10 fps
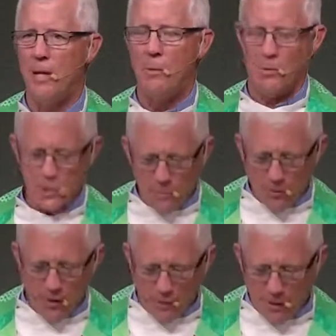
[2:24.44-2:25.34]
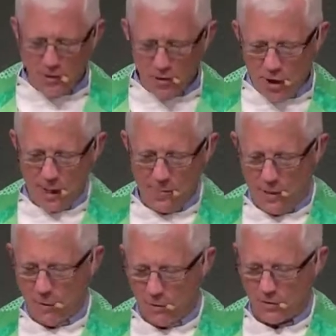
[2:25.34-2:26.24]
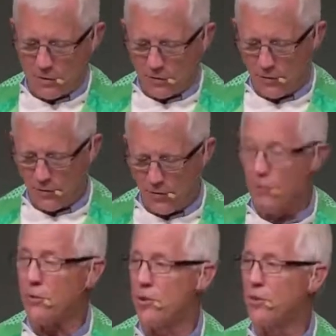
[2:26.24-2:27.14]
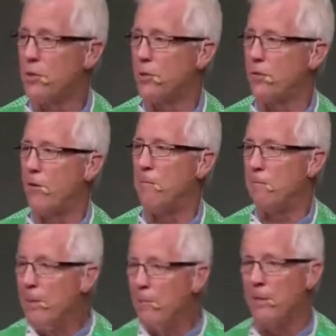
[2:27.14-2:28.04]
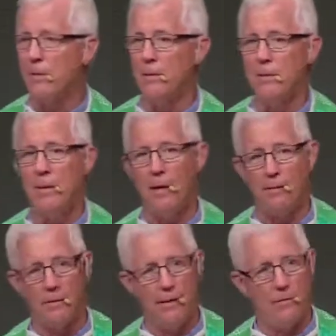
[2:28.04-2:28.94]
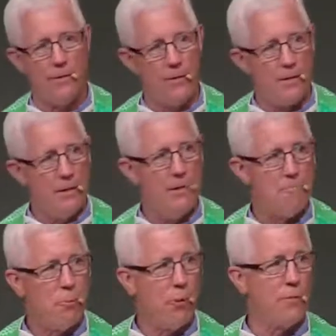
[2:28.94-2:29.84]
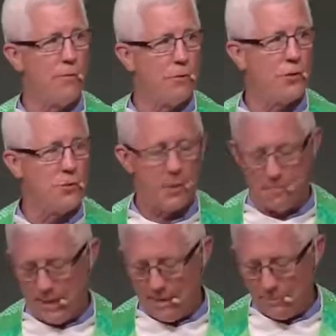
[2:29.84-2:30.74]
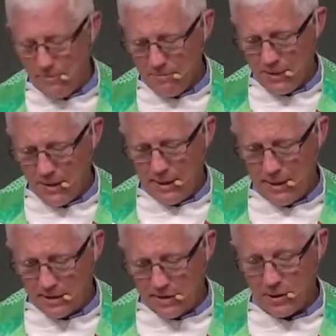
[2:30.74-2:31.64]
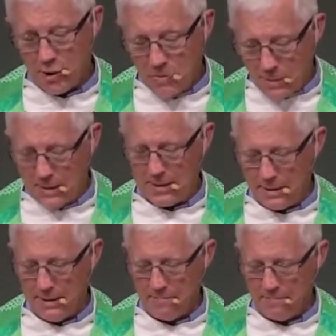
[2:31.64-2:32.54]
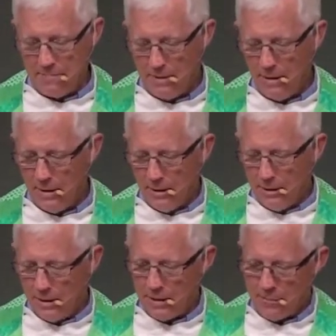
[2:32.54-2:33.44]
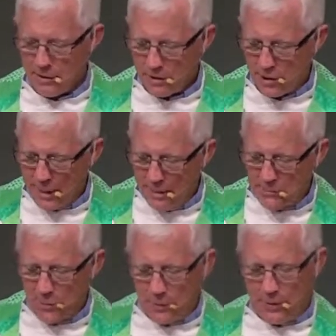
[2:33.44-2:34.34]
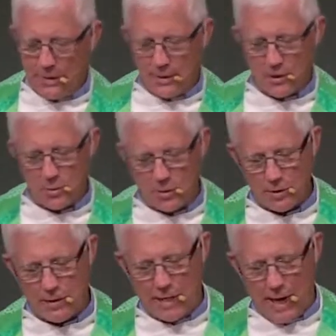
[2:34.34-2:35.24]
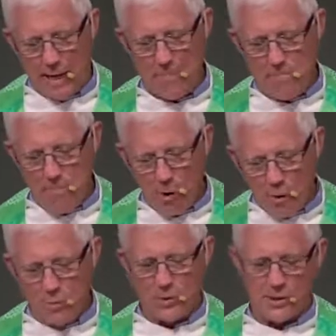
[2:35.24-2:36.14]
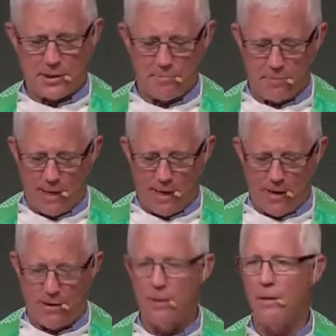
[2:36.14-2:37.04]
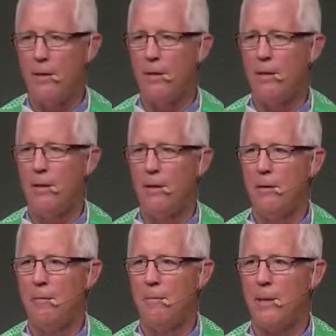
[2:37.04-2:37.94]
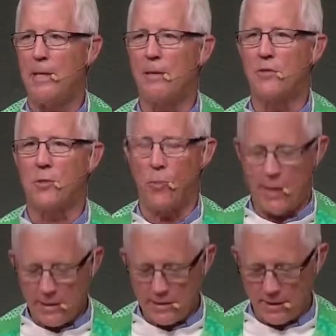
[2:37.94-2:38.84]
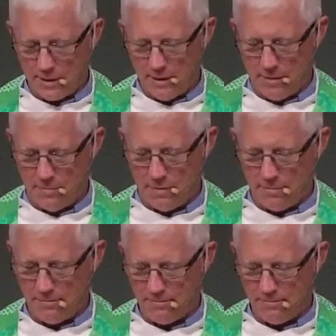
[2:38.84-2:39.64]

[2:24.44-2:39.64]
Well, this morning I want to talk about one of those virtues. It's very biblical, a very important virtue in the Bible, and it's humility. In the book of James, we read these words, God opposes the proud, but gives grace to the humble.